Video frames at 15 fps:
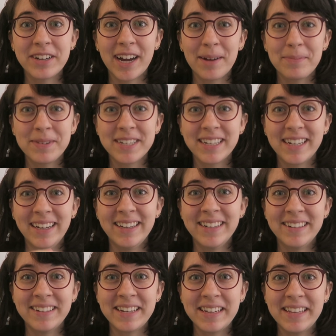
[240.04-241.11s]
trapped
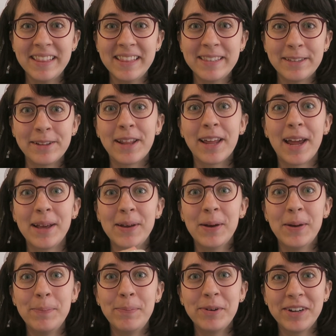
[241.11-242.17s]
underneath so that I
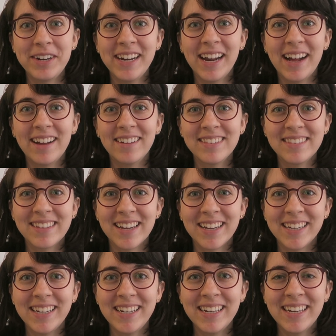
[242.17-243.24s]
could put it
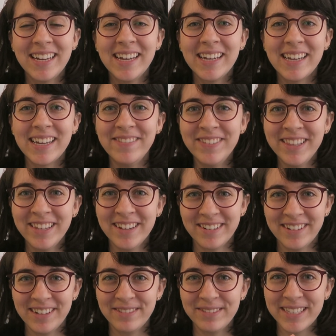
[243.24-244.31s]
outside, even
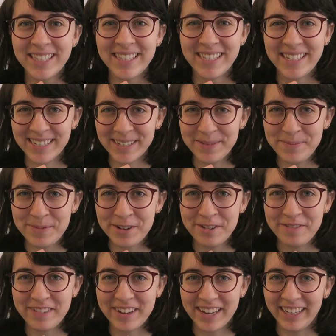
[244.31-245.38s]
though it was still
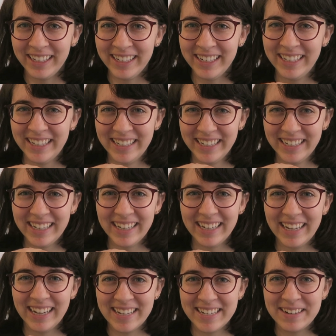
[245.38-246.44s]
moving
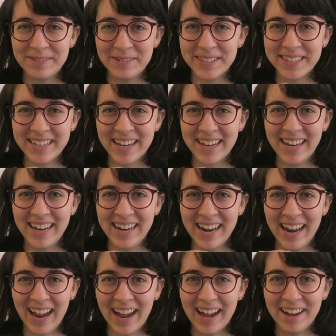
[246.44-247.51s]
and it was cut in
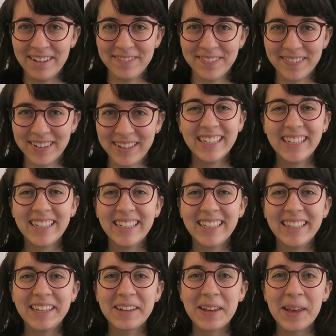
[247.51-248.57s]
half.
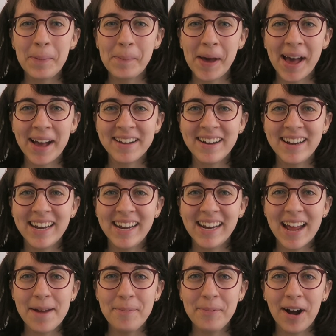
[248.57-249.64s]
Looking back on
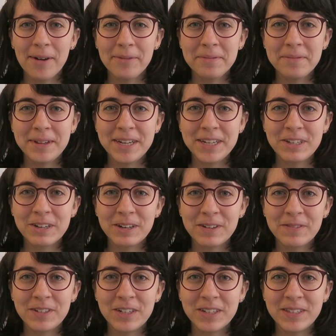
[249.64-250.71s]
it, I probably should
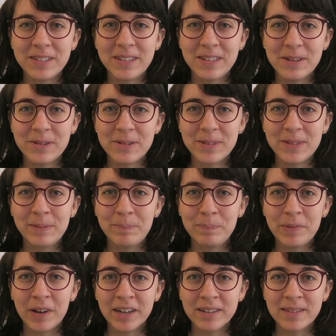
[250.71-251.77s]
have just used
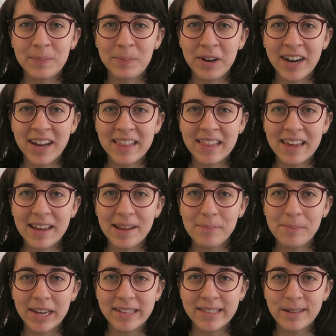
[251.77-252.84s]
bug spray like
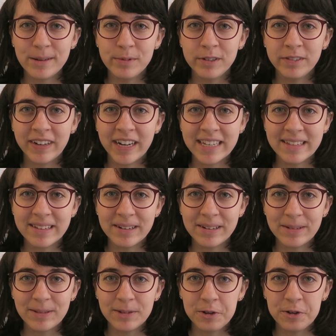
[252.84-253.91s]
my
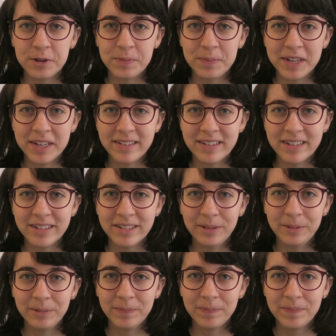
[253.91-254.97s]
supervisor told me to.